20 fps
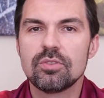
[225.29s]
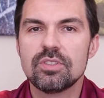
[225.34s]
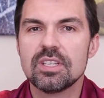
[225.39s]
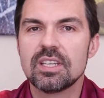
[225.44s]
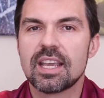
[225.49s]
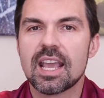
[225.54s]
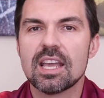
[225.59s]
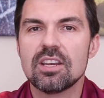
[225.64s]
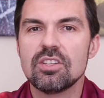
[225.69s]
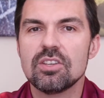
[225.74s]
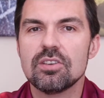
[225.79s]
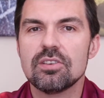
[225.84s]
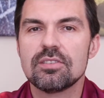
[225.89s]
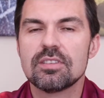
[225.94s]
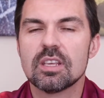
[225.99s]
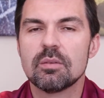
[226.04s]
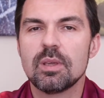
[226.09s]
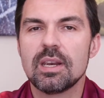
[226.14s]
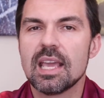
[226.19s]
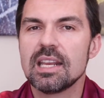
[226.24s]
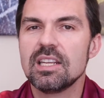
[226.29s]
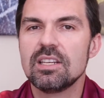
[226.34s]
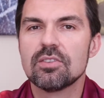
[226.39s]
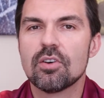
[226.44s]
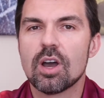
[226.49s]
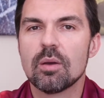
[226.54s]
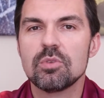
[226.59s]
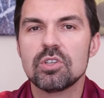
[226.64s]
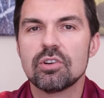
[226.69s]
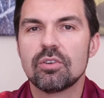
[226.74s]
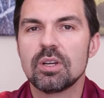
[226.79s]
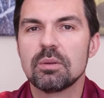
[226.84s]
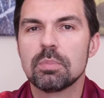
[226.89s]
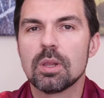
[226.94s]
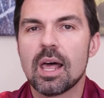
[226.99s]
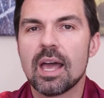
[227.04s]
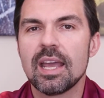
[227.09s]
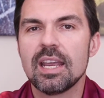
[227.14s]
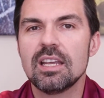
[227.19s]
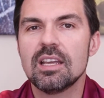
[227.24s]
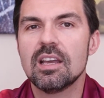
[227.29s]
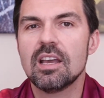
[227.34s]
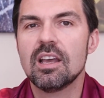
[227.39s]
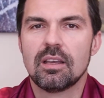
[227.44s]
You can use them at any time during play,